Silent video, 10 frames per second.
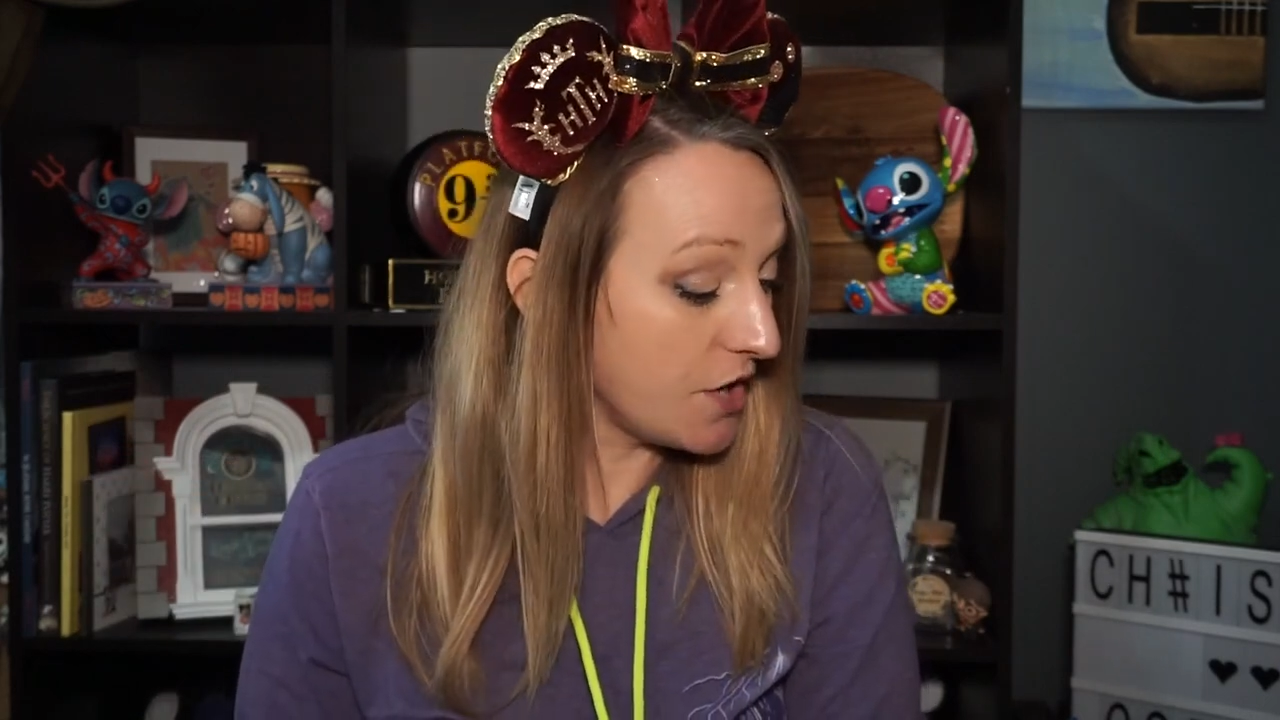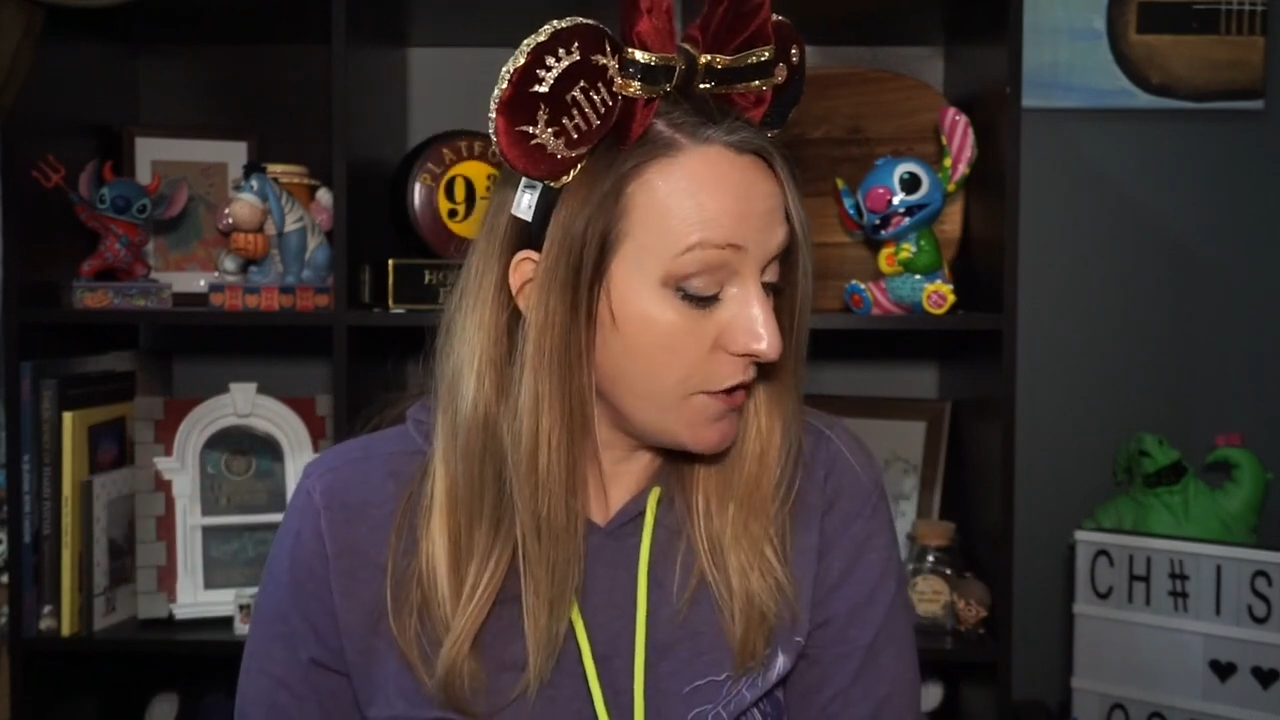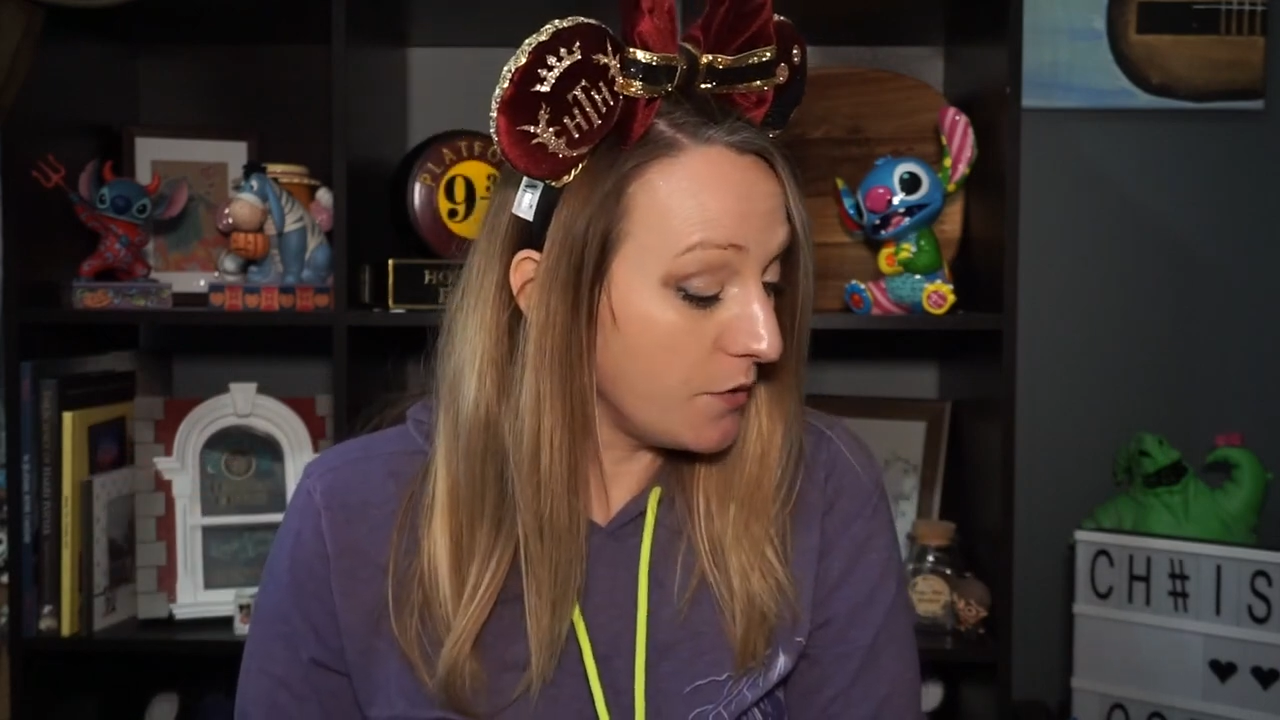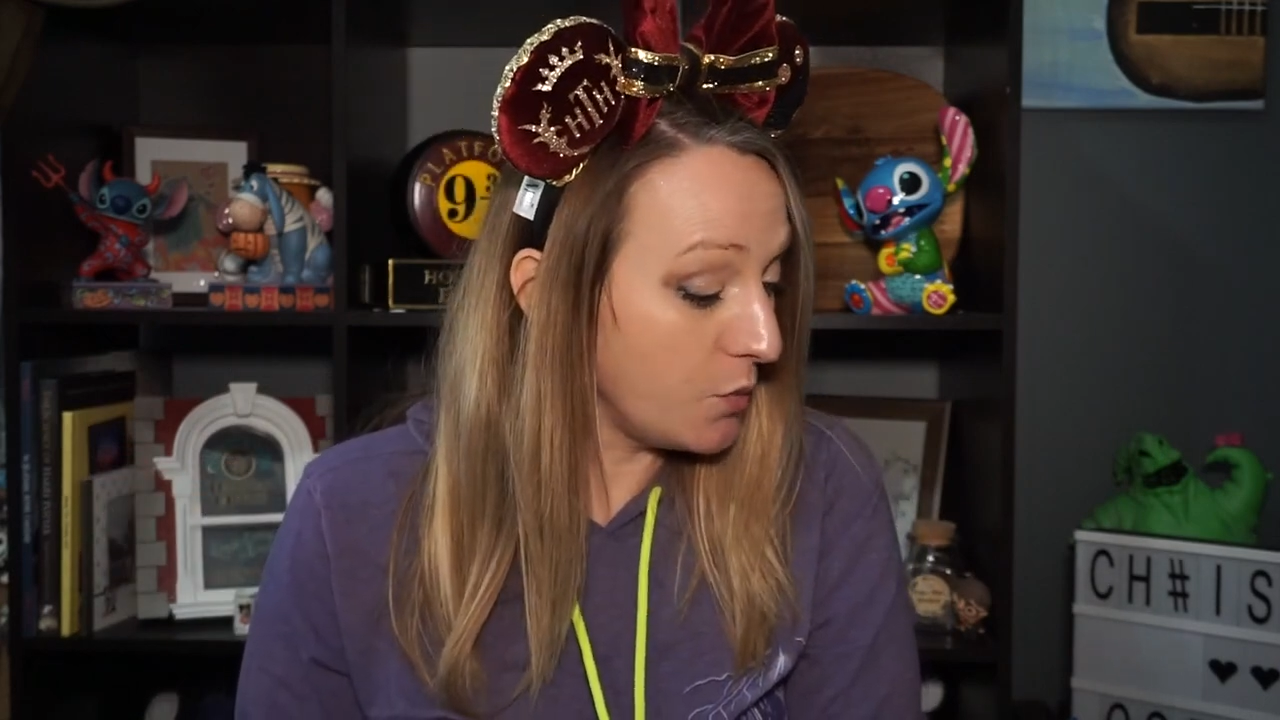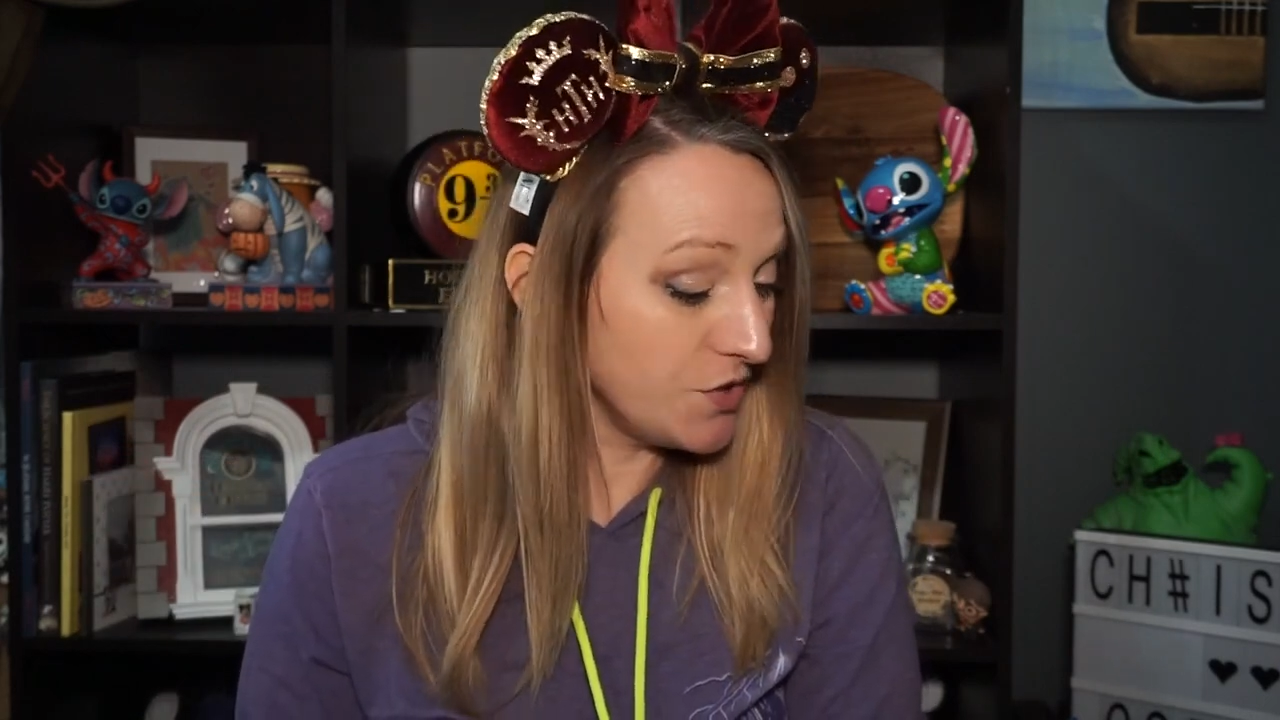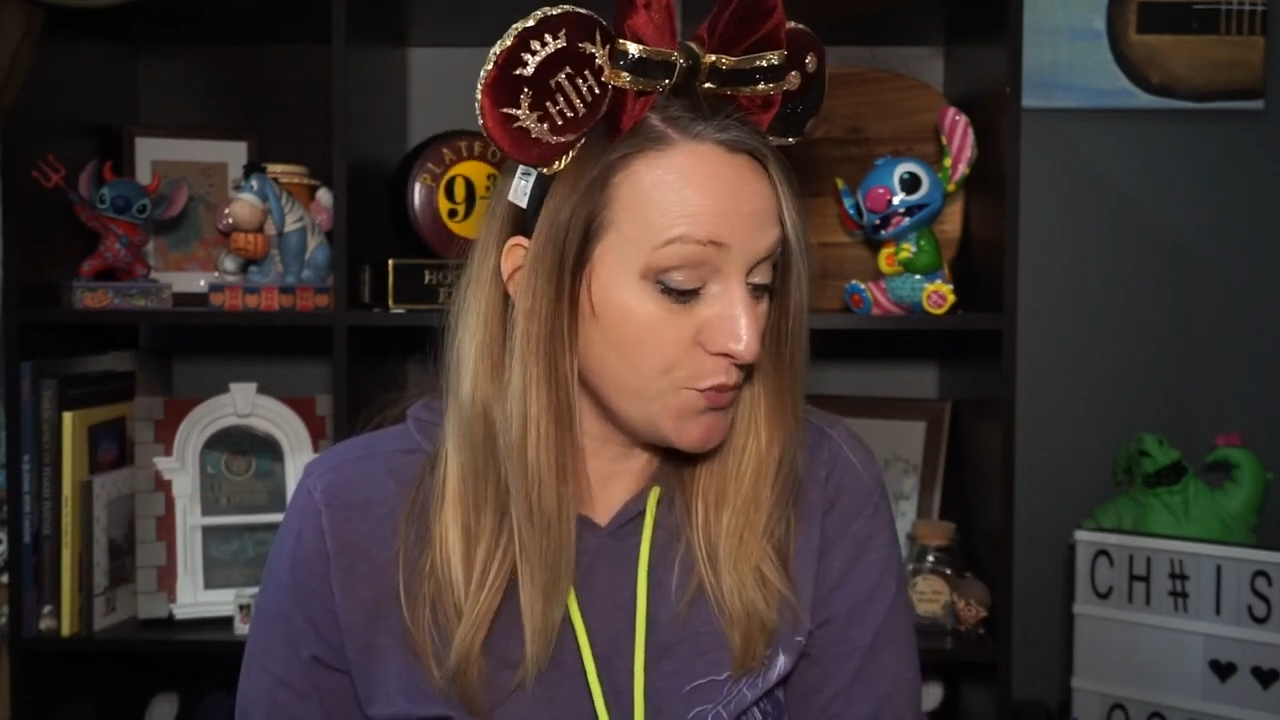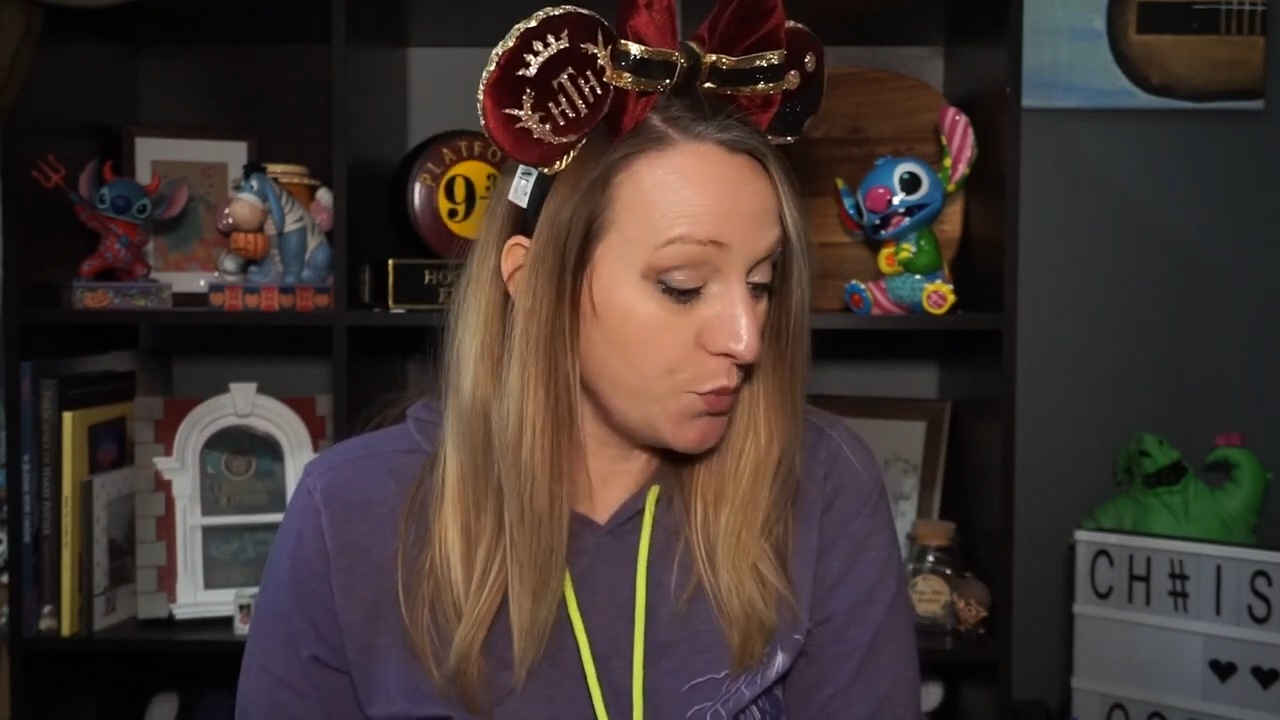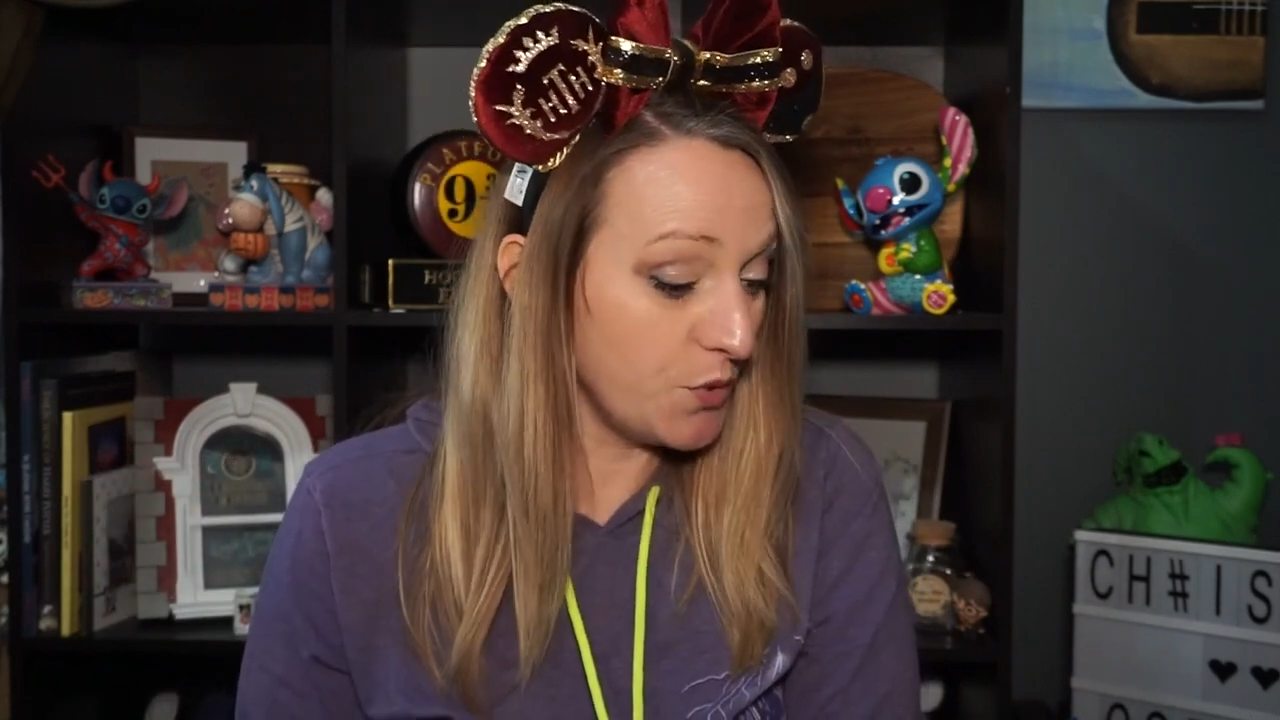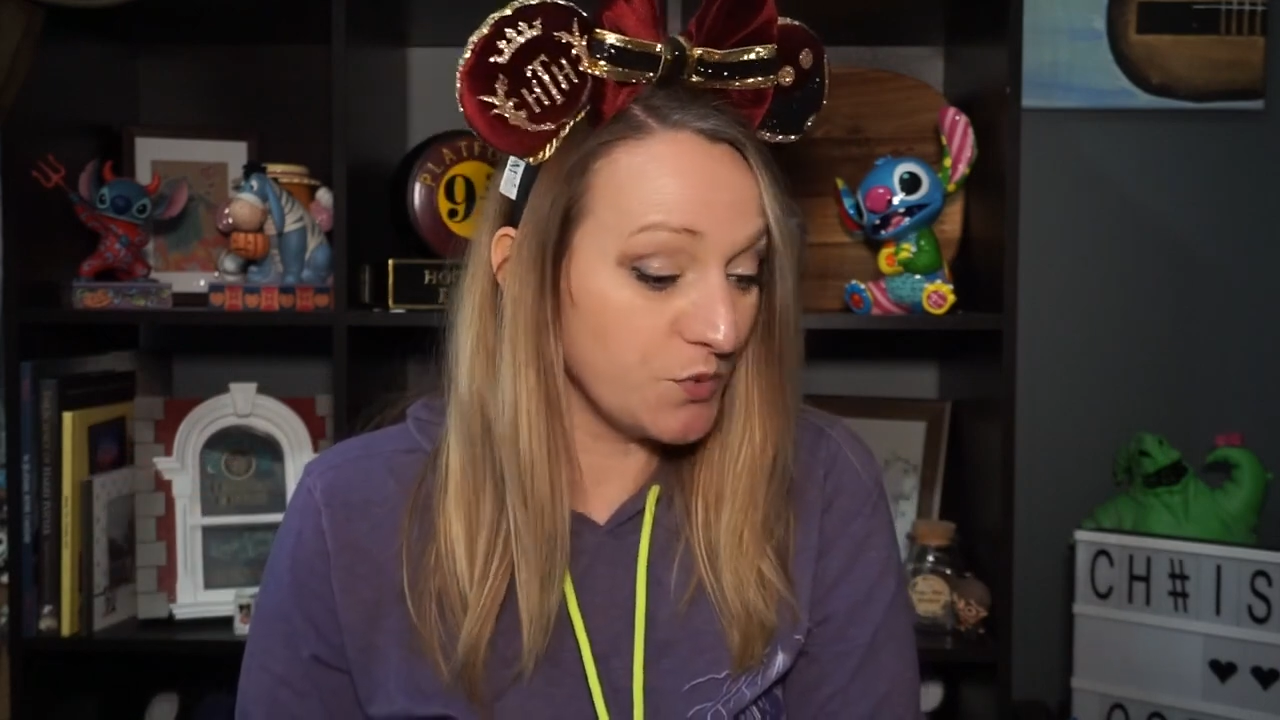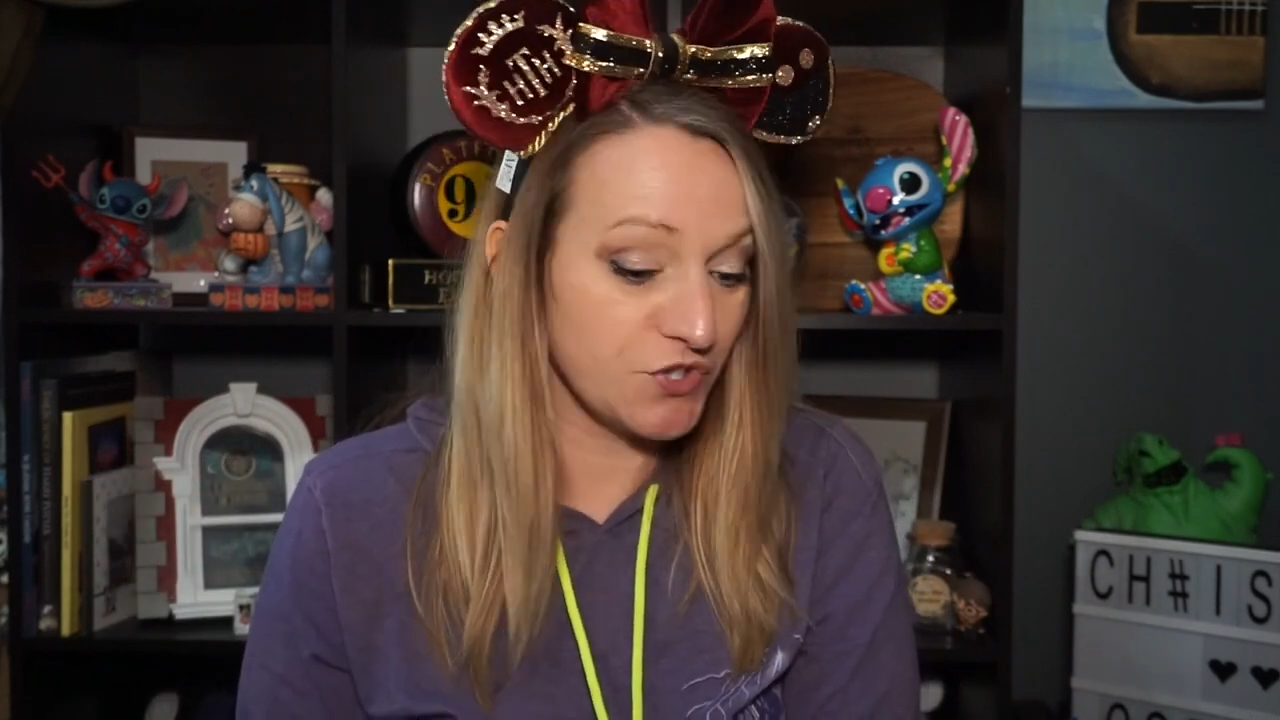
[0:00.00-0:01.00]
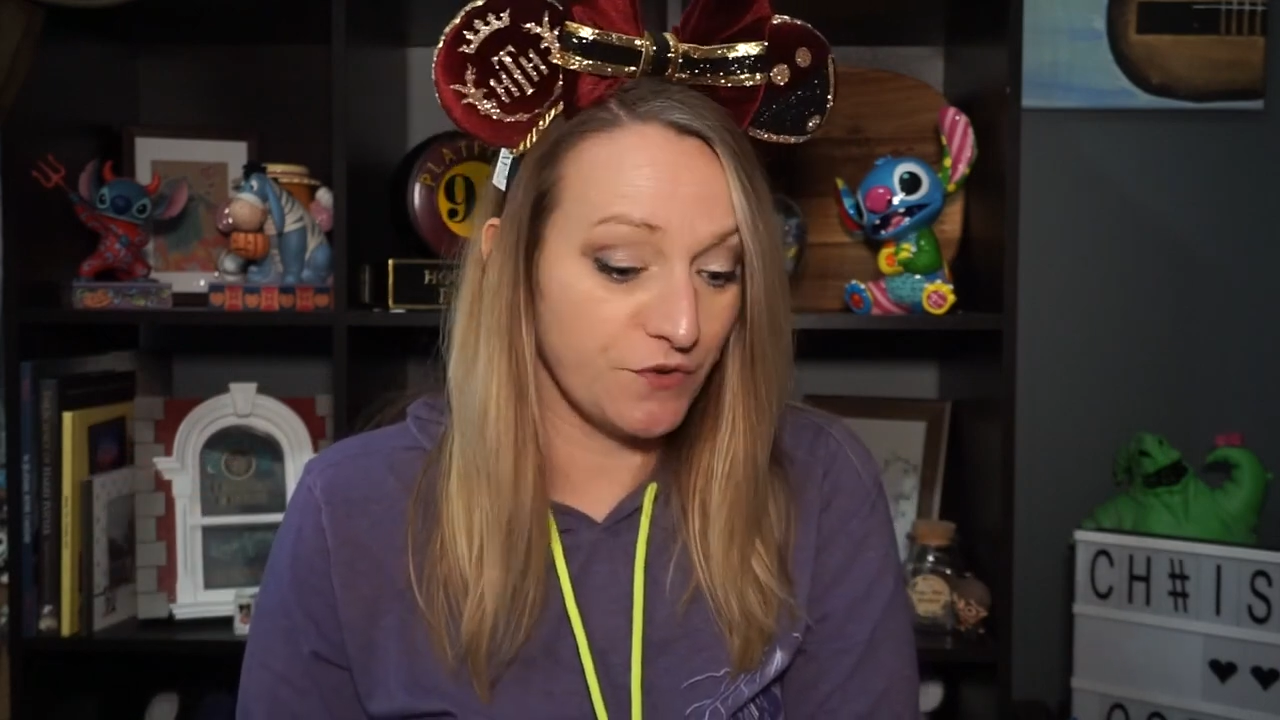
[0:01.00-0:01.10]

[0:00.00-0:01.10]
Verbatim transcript: uh, which one was